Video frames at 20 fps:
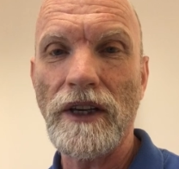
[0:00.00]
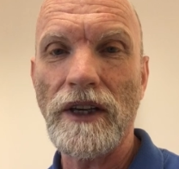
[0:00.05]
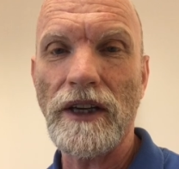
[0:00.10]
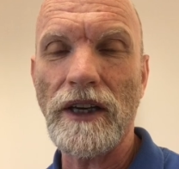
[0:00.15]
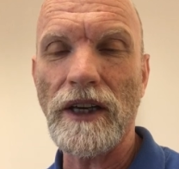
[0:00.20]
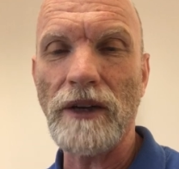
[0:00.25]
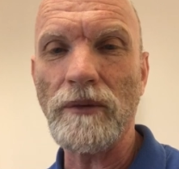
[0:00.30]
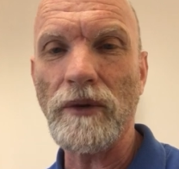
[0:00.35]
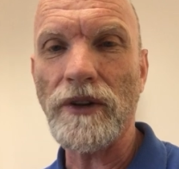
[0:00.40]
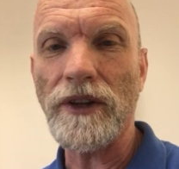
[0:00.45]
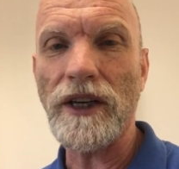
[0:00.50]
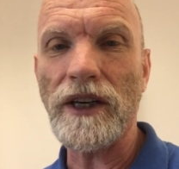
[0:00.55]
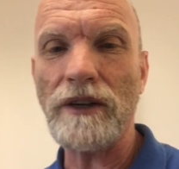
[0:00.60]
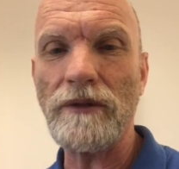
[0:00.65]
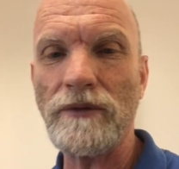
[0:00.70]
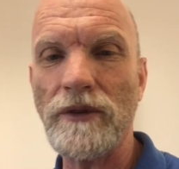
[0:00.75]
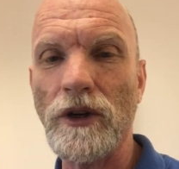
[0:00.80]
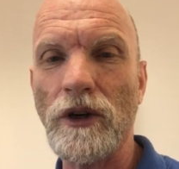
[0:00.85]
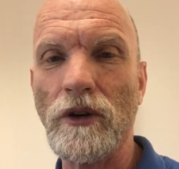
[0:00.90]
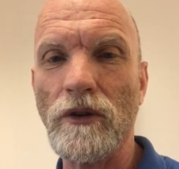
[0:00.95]
And what that
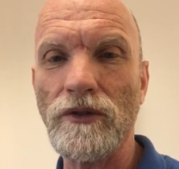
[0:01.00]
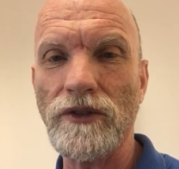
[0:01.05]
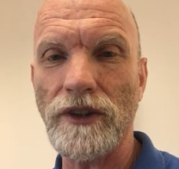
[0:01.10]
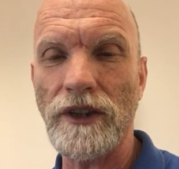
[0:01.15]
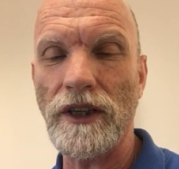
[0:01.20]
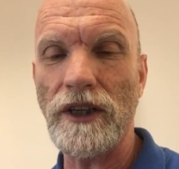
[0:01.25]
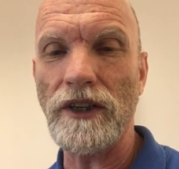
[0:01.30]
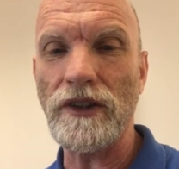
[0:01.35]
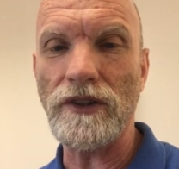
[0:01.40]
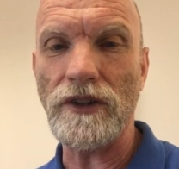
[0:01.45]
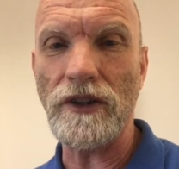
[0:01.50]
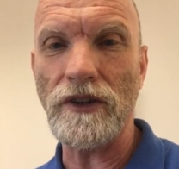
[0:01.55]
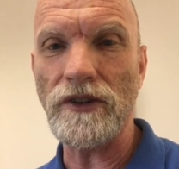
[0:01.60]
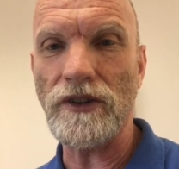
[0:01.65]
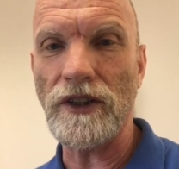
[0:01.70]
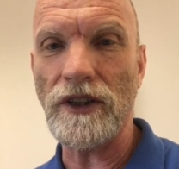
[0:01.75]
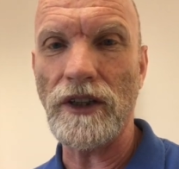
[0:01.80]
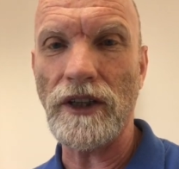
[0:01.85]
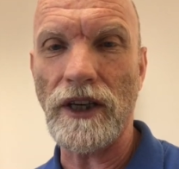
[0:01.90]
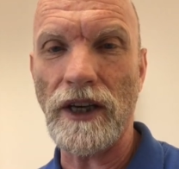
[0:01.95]
involves is
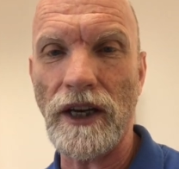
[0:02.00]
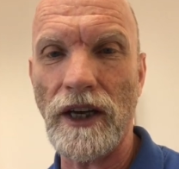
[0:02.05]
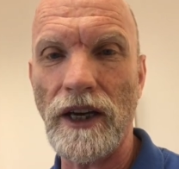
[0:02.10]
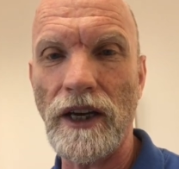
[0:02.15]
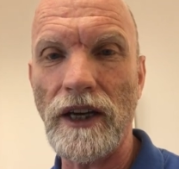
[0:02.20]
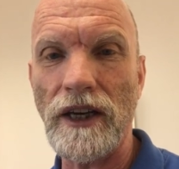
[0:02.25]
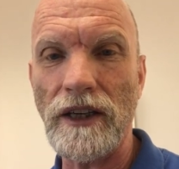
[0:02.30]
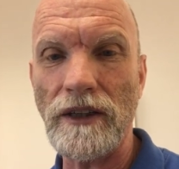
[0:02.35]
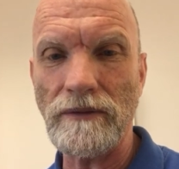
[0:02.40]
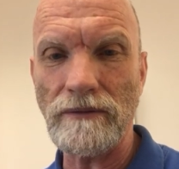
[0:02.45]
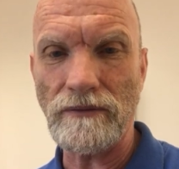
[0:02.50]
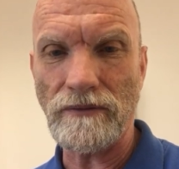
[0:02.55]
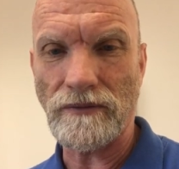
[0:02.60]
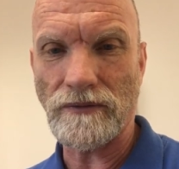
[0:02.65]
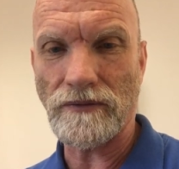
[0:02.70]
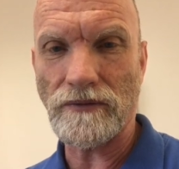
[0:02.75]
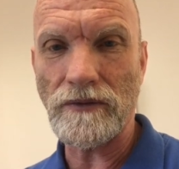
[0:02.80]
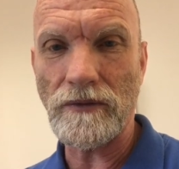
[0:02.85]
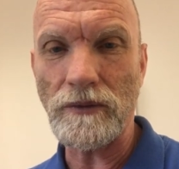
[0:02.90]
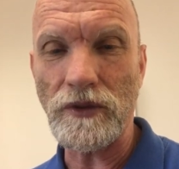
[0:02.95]
using a
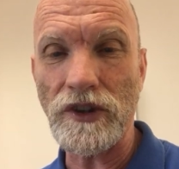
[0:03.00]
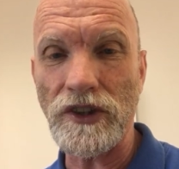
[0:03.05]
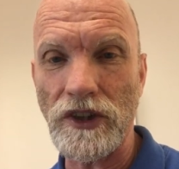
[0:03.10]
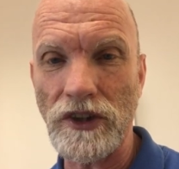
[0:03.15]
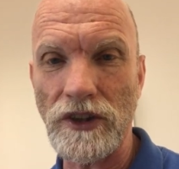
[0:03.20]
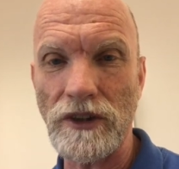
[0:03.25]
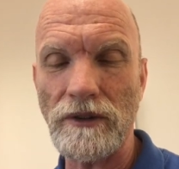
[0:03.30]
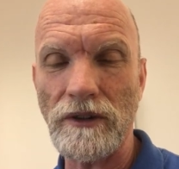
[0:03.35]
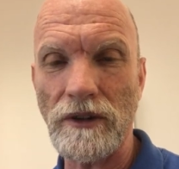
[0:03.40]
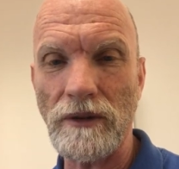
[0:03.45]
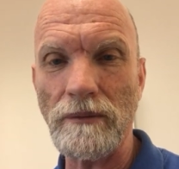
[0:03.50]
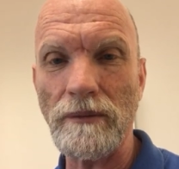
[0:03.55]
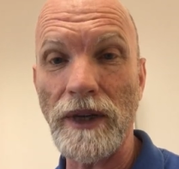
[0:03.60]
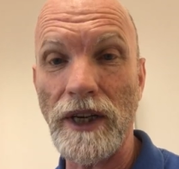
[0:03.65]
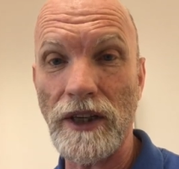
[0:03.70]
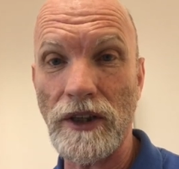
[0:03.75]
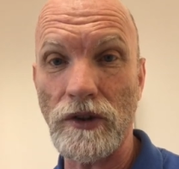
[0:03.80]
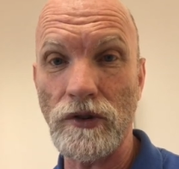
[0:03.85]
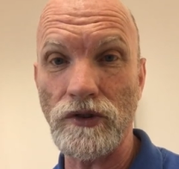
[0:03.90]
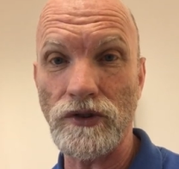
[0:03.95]
precision
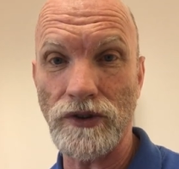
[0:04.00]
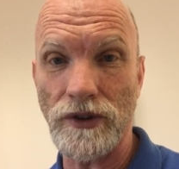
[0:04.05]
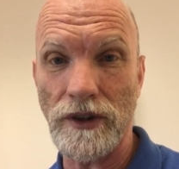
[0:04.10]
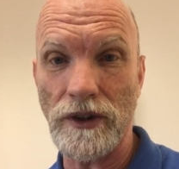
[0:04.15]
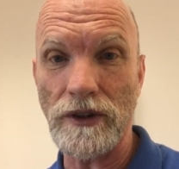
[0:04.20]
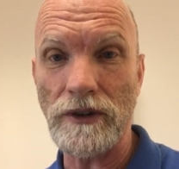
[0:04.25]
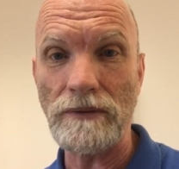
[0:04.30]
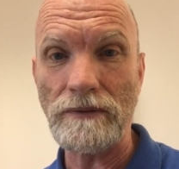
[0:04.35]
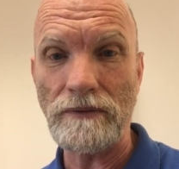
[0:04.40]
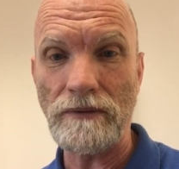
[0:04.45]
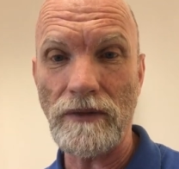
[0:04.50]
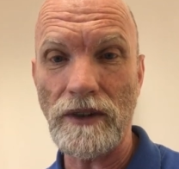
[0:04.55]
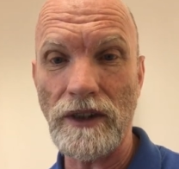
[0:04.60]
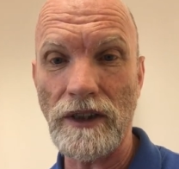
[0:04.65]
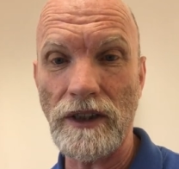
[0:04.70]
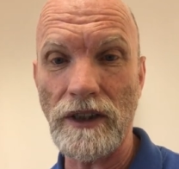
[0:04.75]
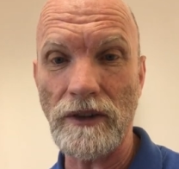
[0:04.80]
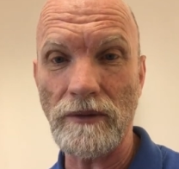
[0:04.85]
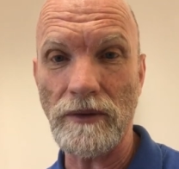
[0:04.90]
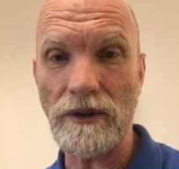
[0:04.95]
medical drill
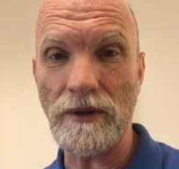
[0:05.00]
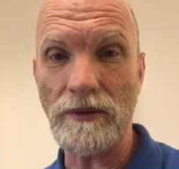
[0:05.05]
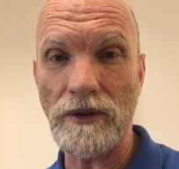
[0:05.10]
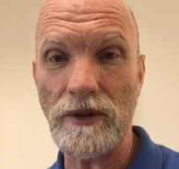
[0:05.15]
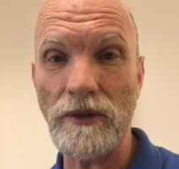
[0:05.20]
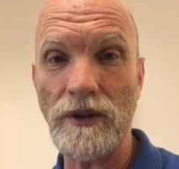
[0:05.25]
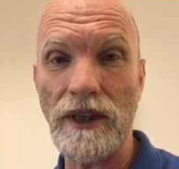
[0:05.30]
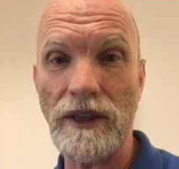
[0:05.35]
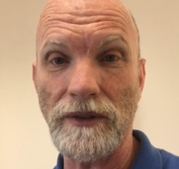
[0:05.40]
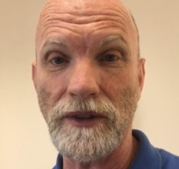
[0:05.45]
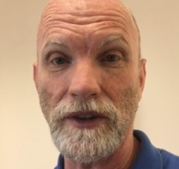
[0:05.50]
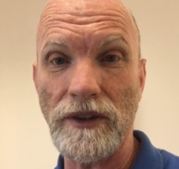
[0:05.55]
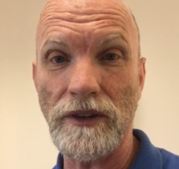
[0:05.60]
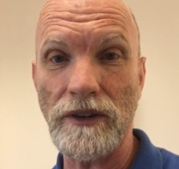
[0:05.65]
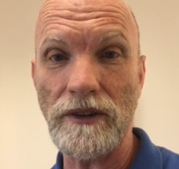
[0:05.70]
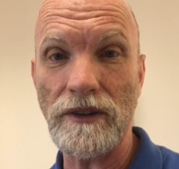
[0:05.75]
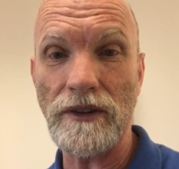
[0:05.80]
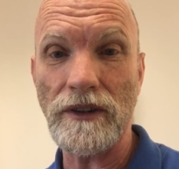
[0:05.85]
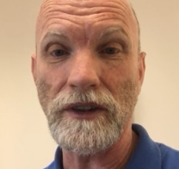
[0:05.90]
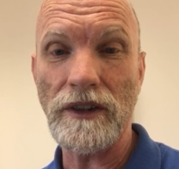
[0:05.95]
we all have in
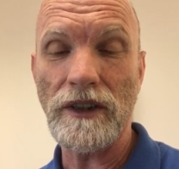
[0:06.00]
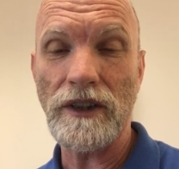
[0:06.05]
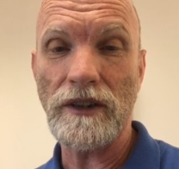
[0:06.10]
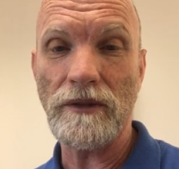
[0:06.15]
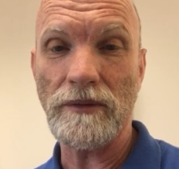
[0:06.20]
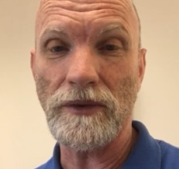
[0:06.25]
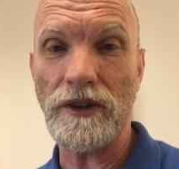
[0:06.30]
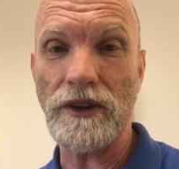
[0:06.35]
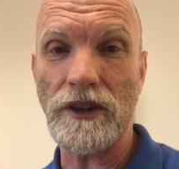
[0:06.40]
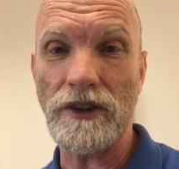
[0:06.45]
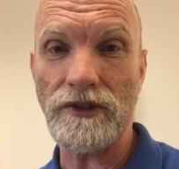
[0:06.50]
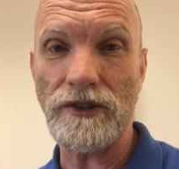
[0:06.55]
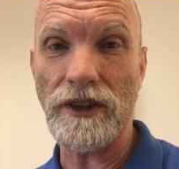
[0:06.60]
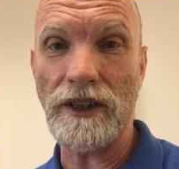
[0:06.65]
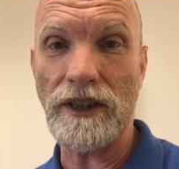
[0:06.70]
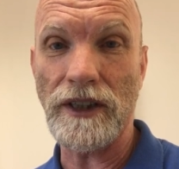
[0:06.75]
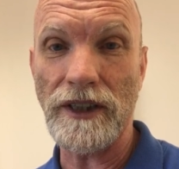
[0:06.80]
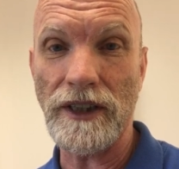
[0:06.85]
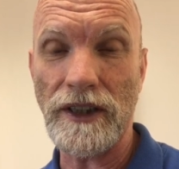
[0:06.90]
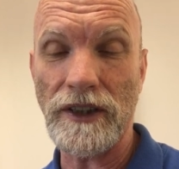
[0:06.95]
our
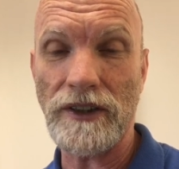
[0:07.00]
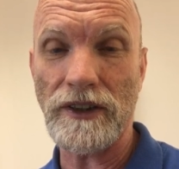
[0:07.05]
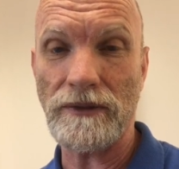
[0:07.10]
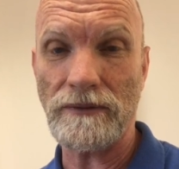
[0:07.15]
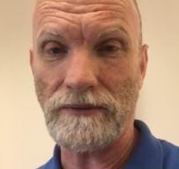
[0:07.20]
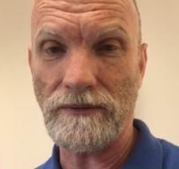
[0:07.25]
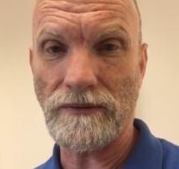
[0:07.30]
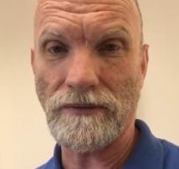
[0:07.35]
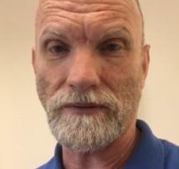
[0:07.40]
podiatry clinics